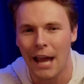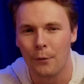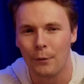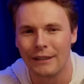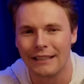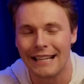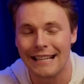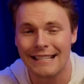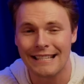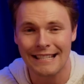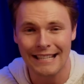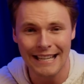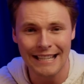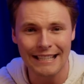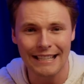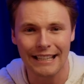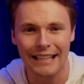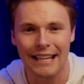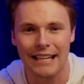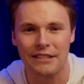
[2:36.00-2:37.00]
And when they
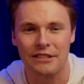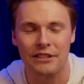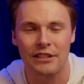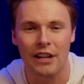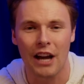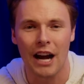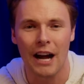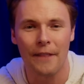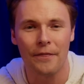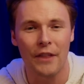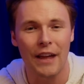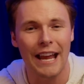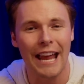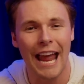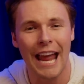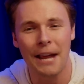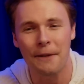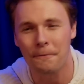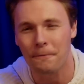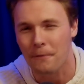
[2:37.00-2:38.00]
sinned against God, they
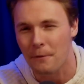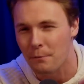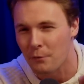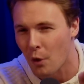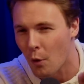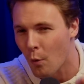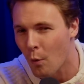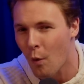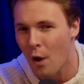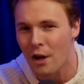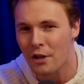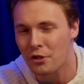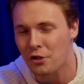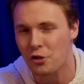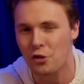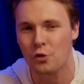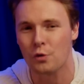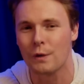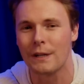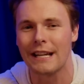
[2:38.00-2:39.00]
ate from the one
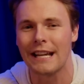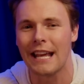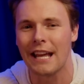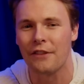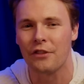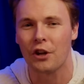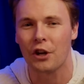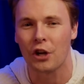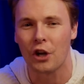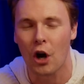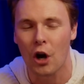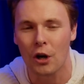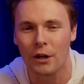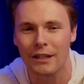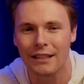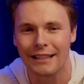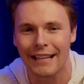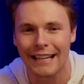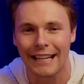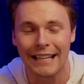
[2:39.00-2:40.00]
tree in the
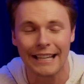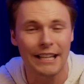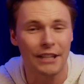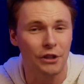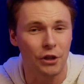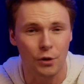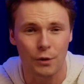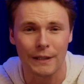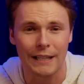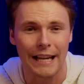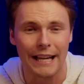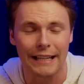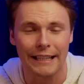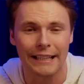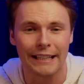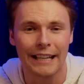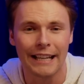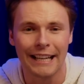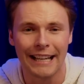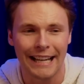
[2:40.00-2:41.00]
garden that He had
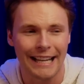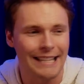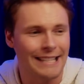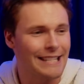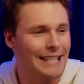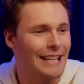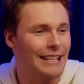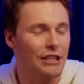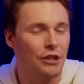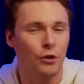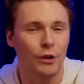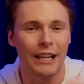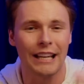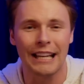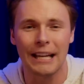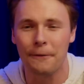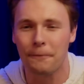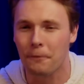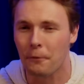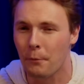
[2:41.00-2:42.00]
created. He said, You can
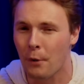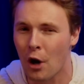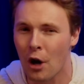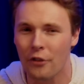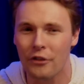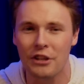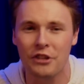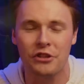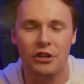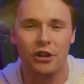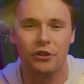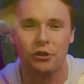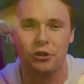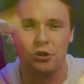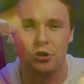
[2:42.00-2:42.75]
eat from all these other